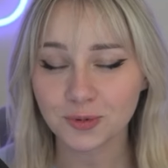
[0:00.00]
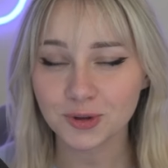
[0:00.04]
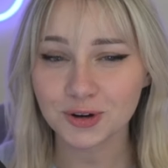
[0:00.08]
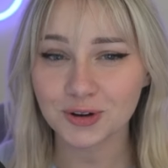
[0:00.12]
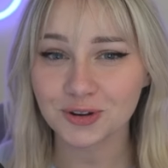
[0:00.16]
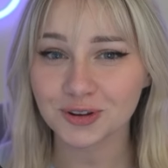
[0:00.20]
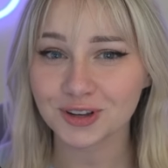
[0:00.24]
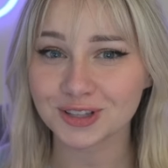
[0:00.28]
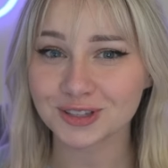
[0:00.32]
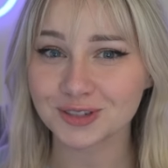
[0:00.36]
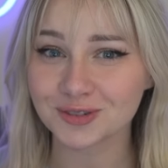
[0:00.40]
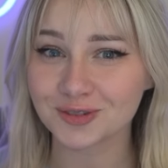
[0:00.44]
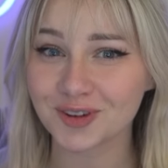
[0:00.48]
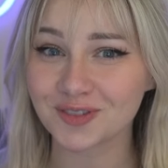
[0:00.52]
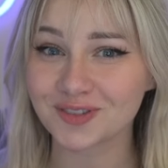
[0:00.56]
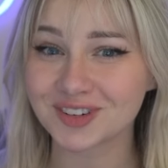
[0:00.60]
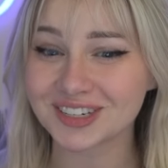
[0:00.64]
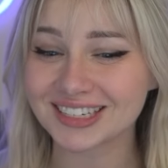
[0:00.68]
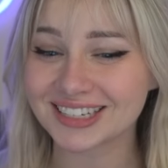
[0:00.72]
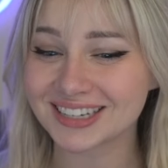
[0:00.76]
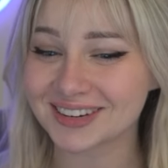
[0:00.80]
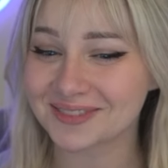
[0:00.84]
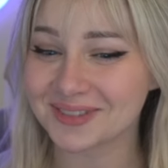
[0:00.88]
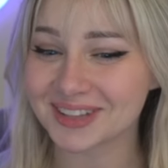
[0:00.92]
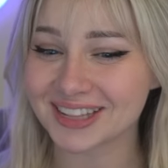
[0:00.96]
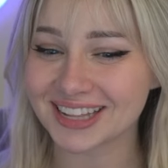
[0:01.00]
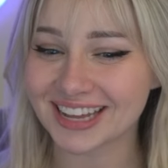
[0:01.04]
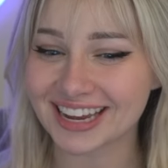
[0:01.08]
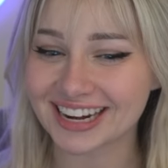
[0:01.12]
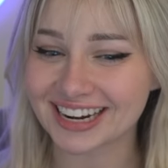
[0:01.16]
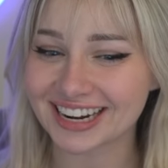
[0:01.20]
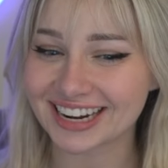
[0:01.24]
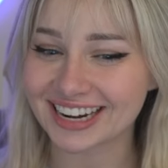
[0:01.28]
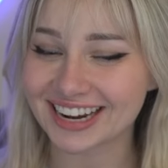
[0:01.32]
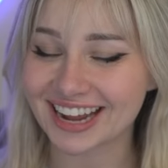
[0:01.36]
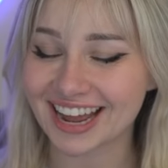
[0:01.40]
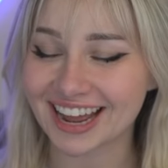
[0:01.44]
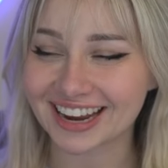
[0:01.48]
hope you don't get too
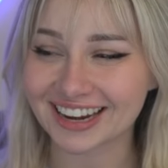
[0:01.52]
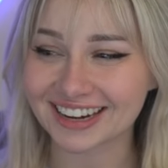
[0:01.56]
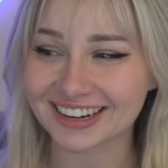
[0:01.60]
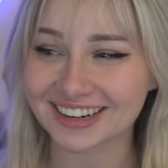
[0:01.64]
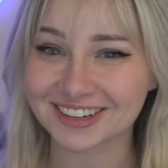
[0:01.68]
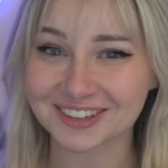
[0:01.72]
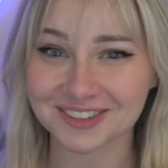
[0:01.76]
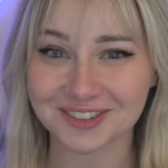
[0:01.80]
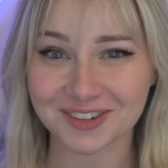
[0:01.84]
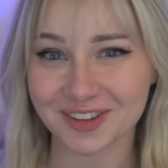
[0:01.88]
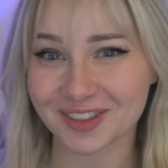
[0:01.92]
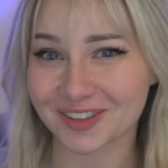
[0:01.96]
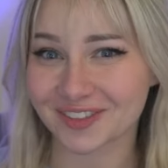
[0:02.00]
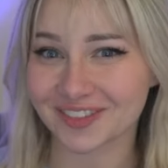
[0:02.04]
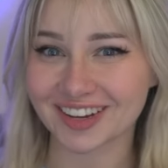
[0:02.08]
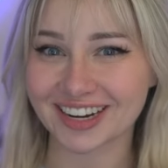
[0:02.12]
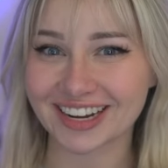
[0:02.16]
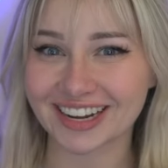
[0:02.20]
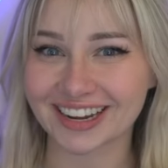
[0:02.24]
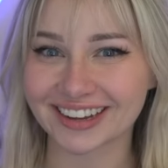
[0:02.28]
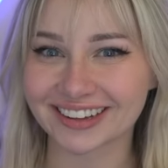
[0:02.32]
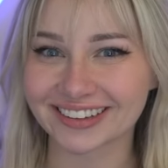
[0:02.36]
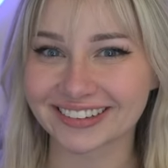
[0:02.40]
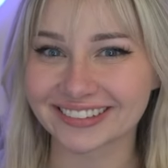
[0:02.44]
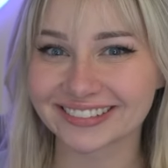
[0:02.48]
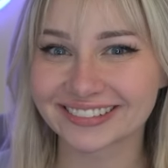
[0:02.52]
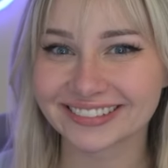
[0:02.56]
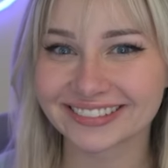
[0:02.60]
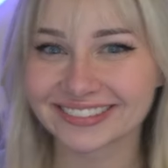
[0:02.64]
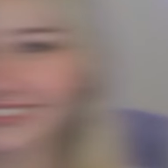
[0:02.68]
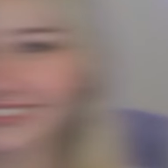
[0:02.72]
overstimulated and enjoy the video.